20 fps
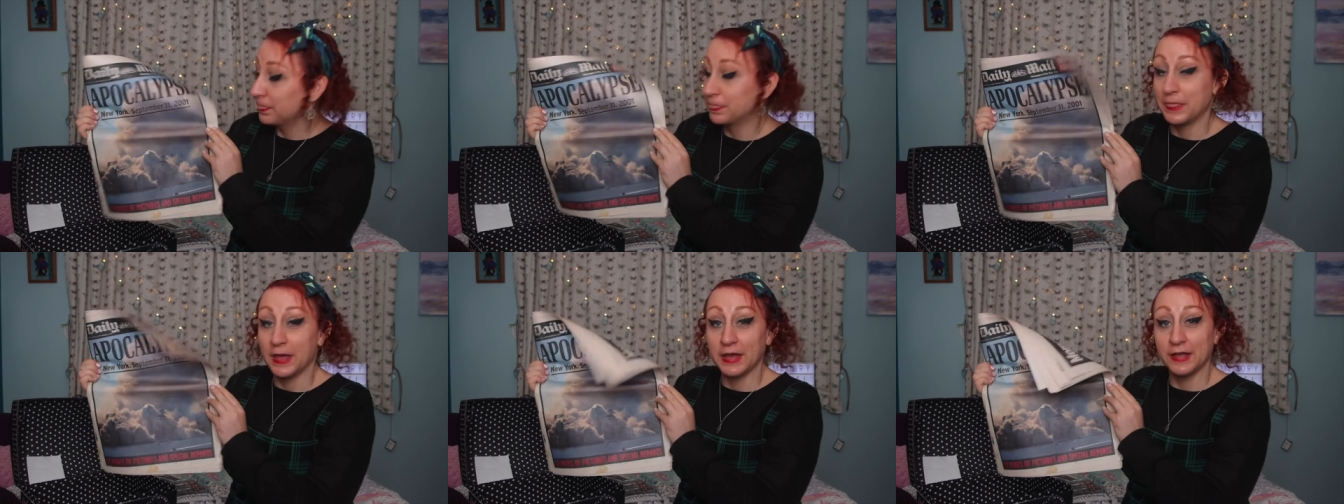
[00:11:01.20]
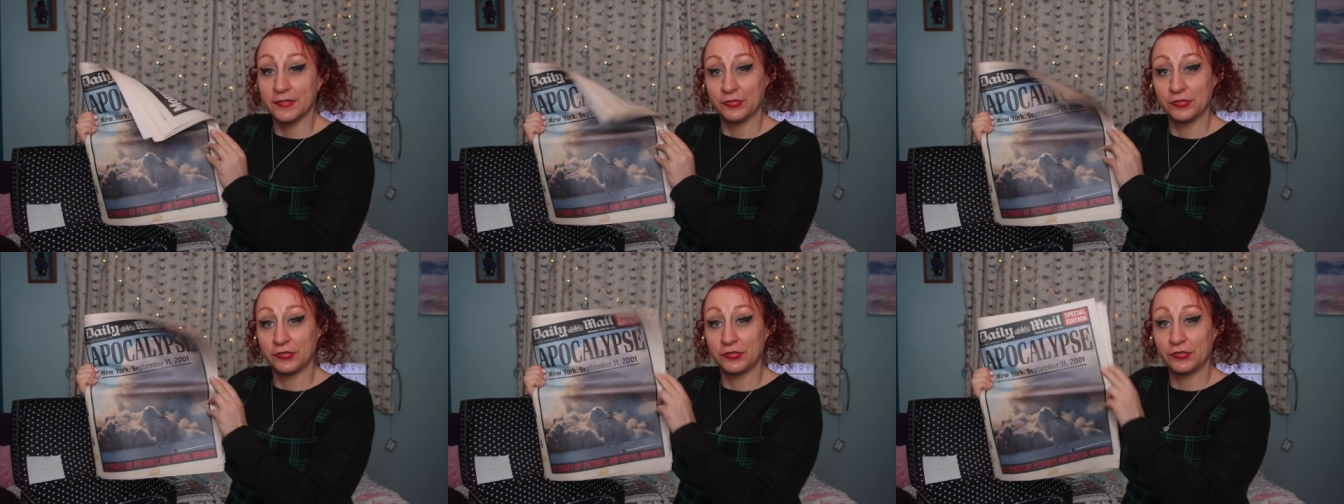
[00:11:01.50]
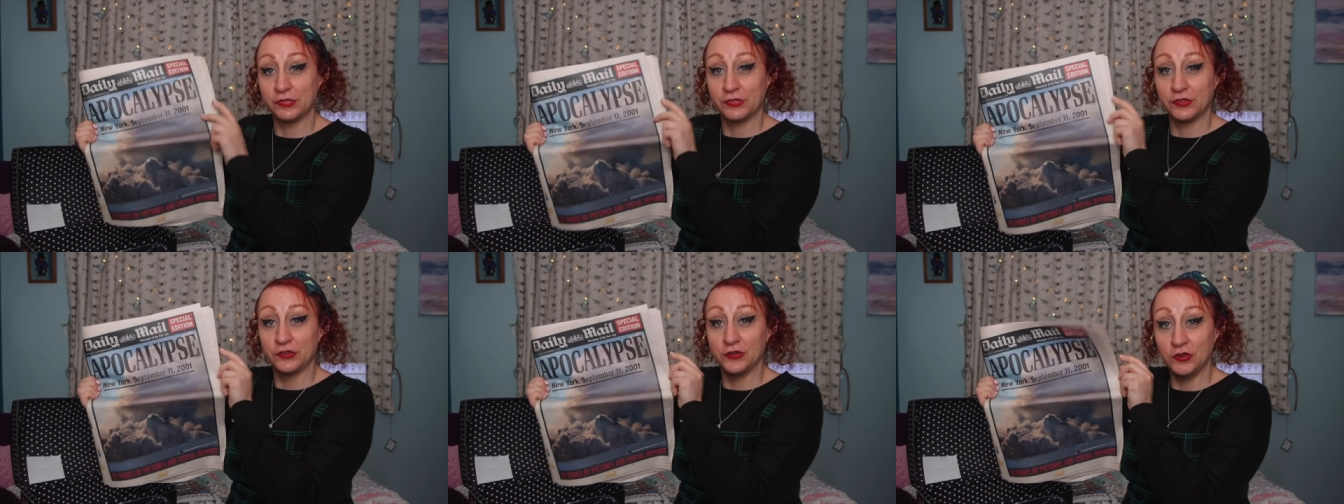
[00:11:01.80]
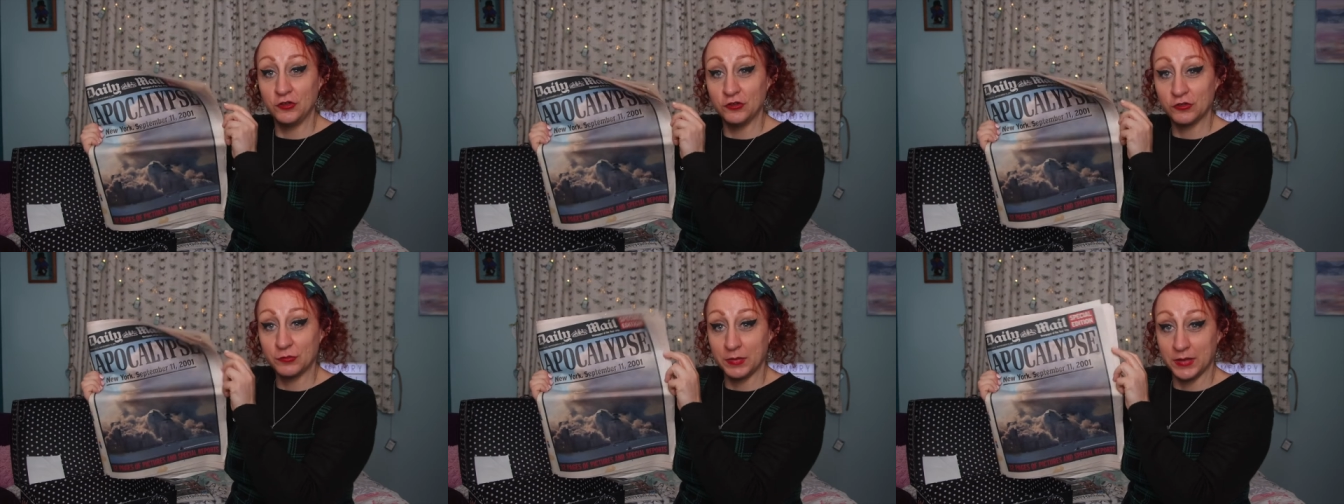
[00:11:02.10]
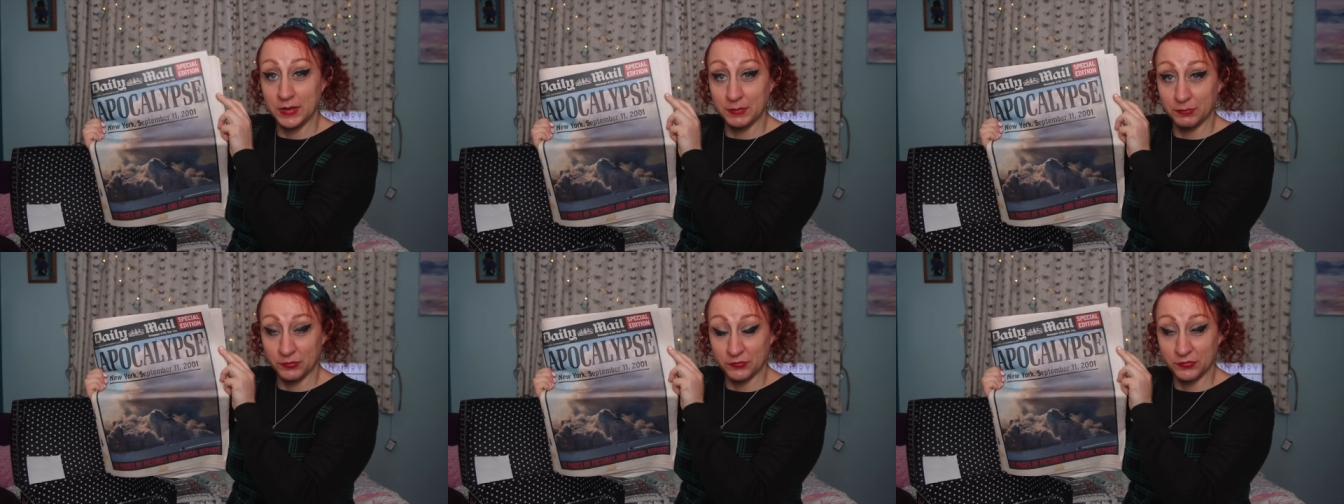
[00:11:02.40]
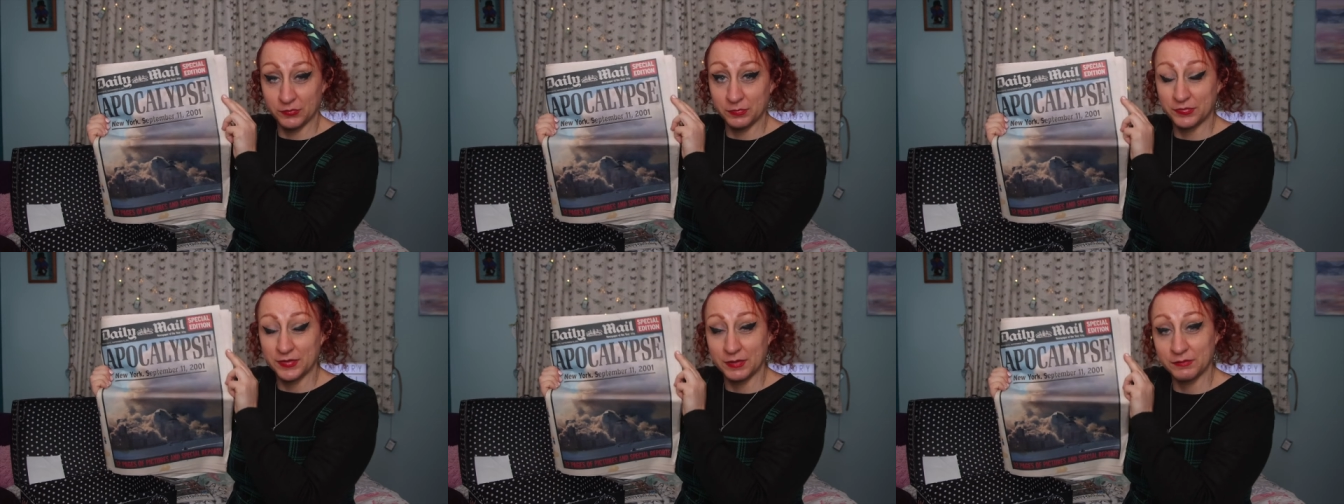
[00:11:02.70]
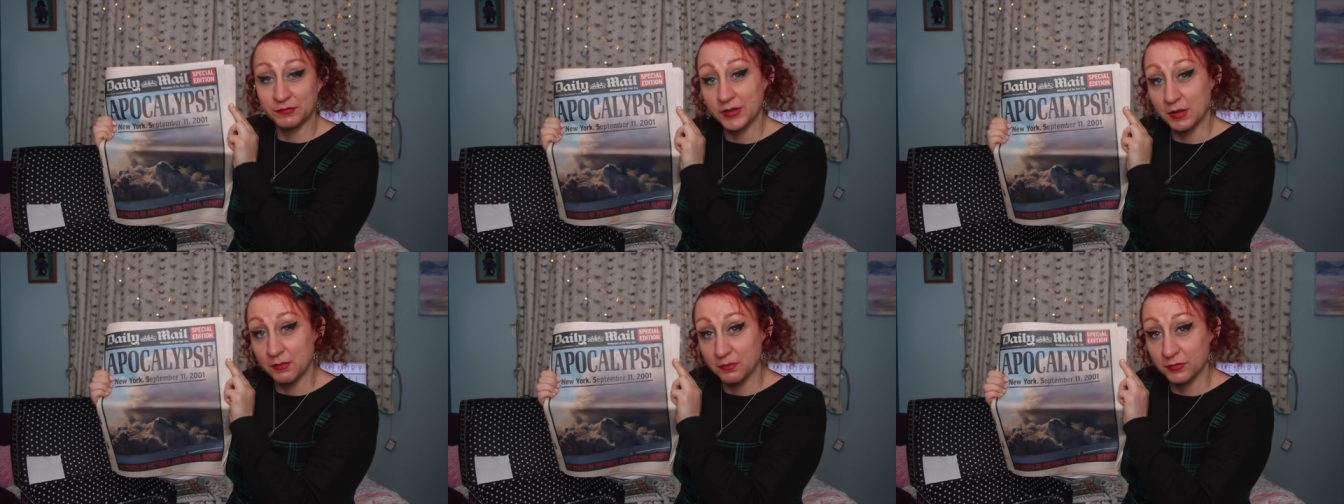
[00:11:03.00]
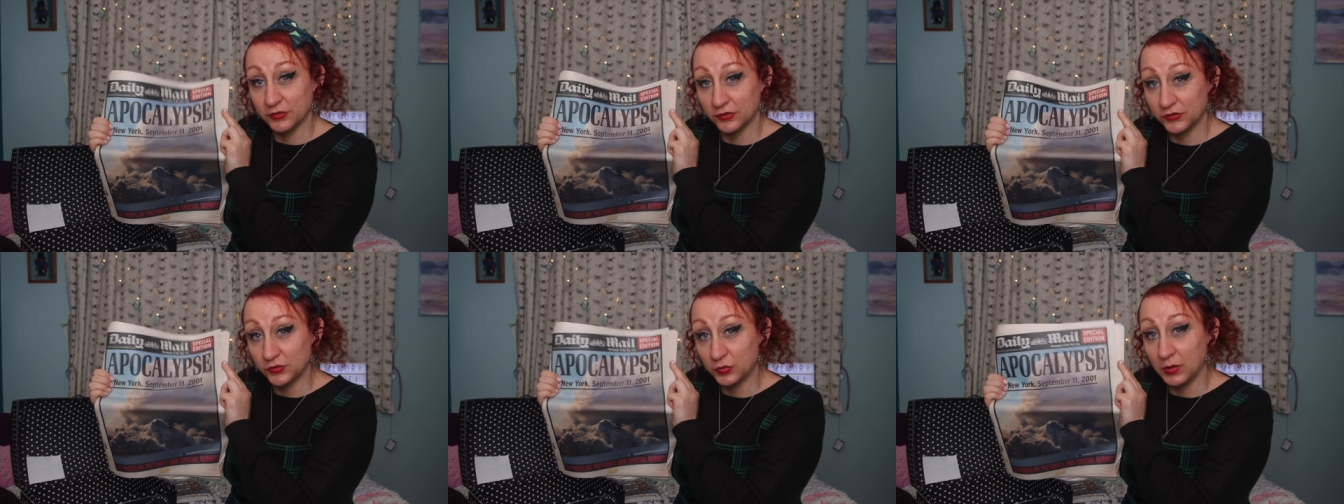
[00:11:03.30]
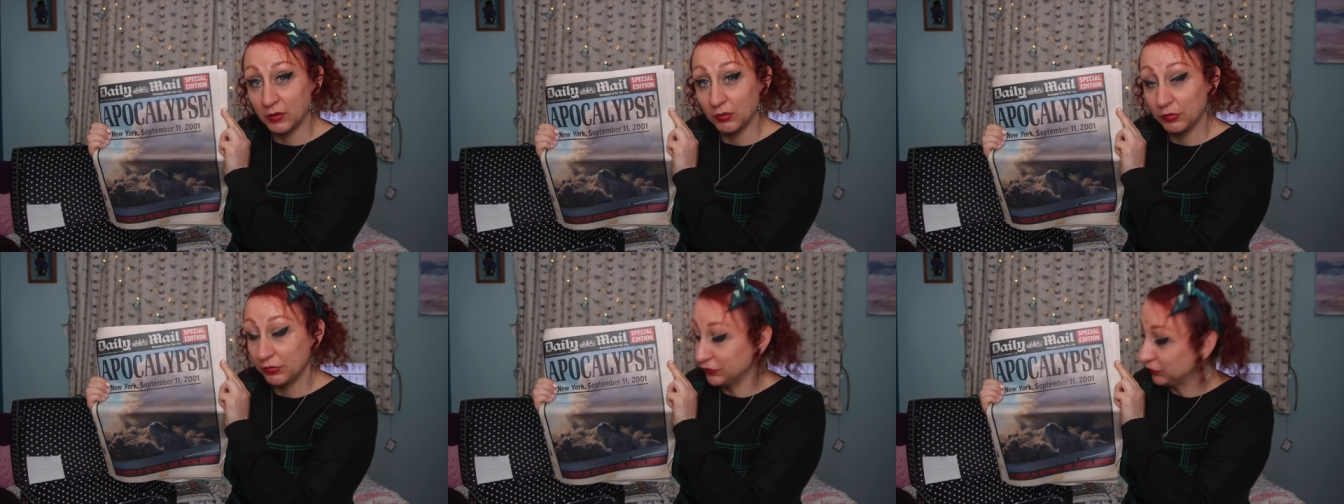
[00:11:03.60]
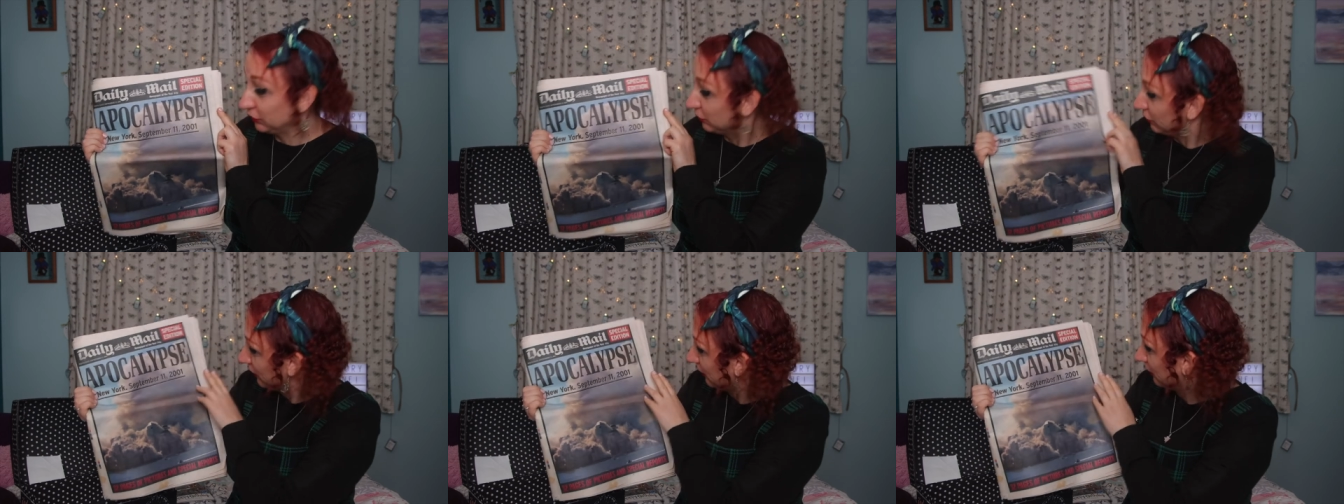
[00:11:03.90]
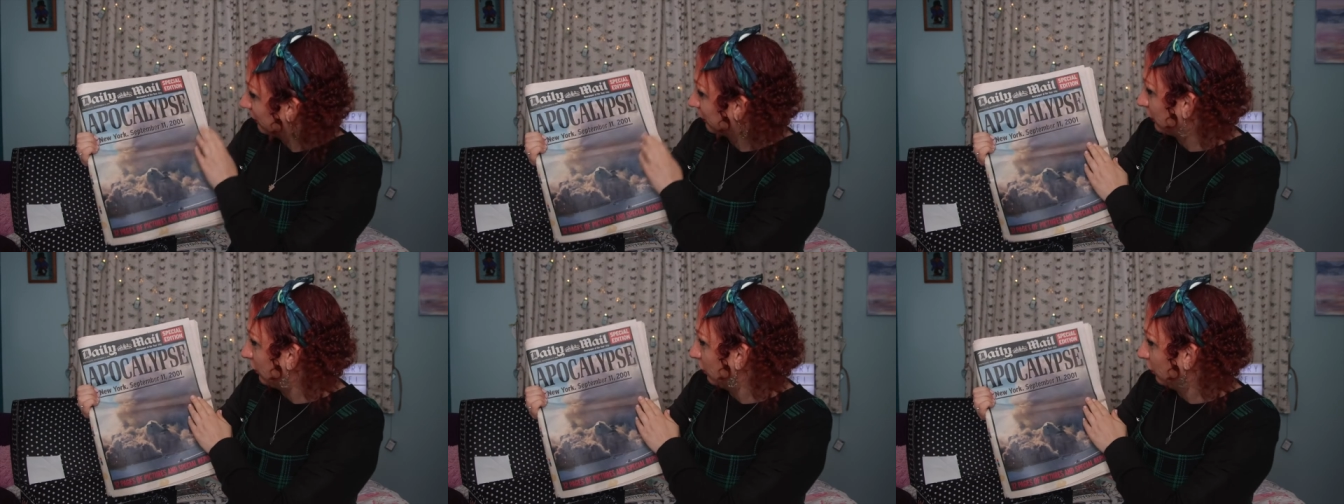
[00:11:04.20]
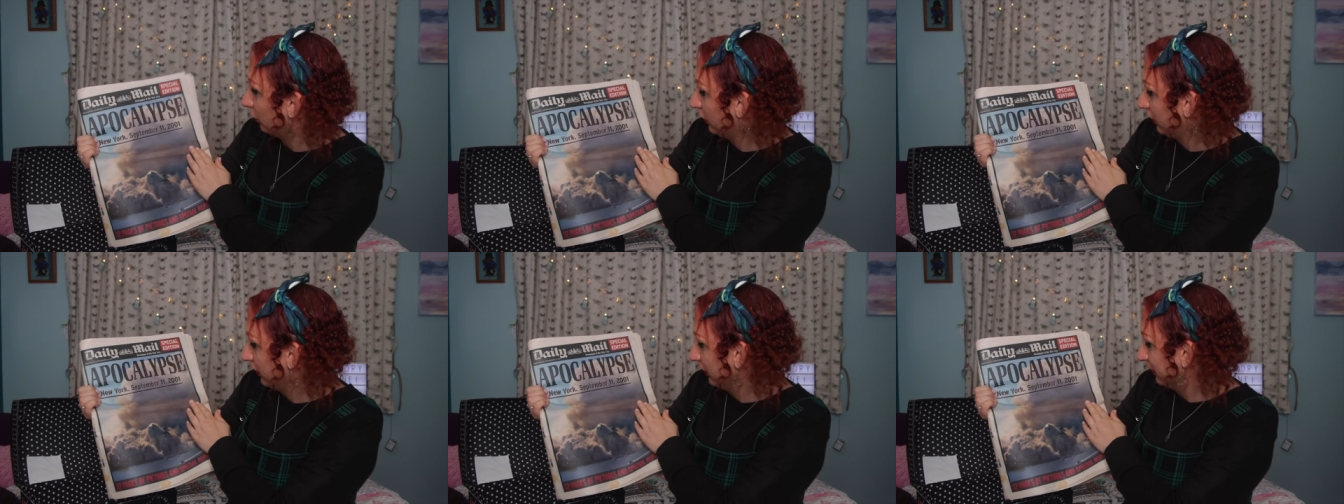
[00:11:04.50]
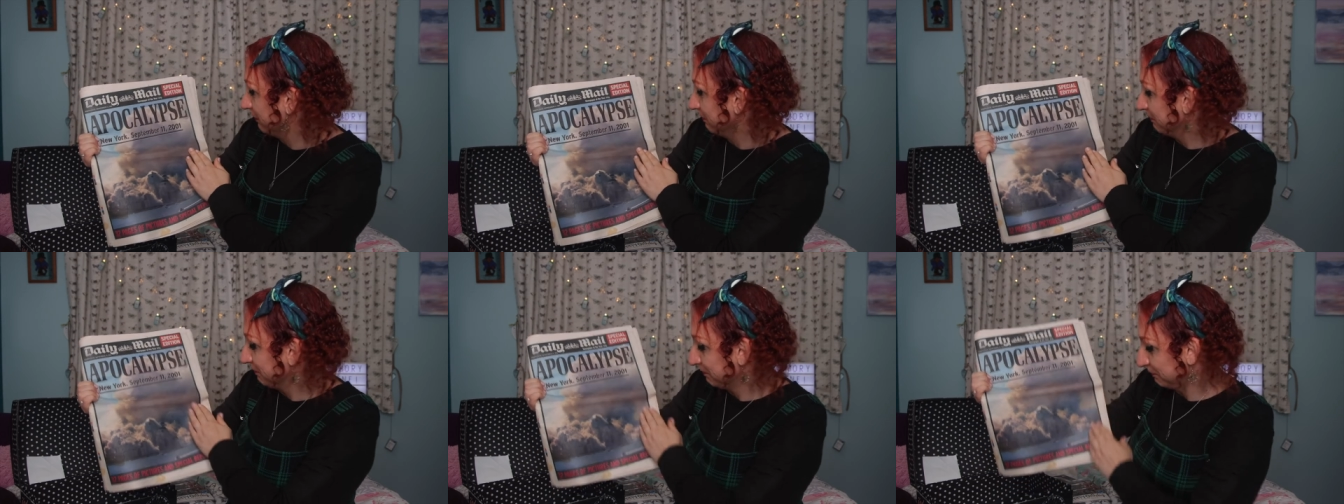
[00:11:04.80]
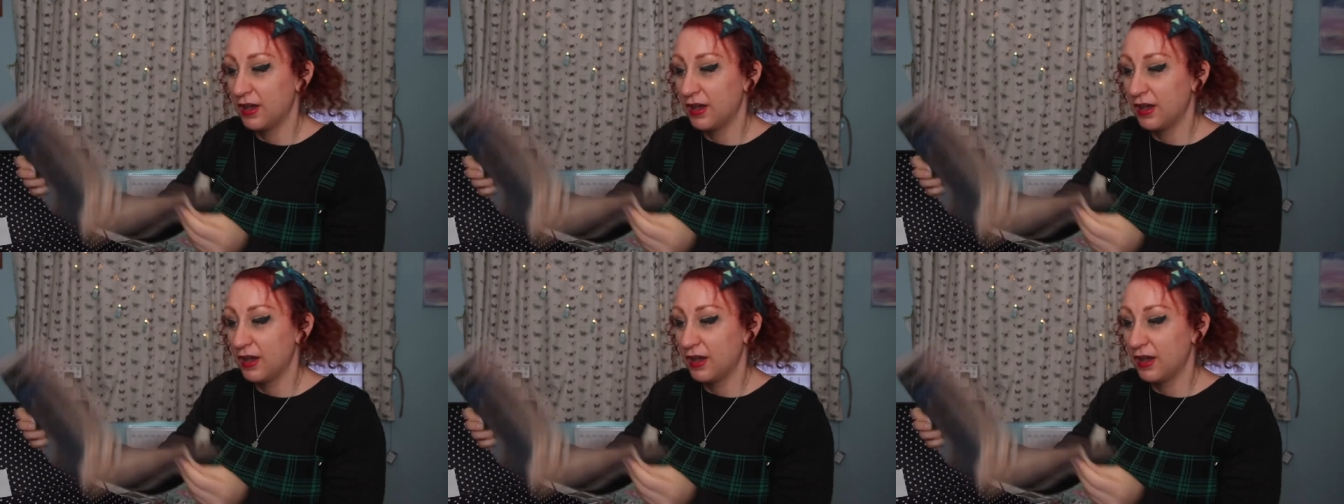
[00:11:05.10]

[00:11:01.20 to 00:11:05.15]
that's the newspaper from September the 12th, 2001.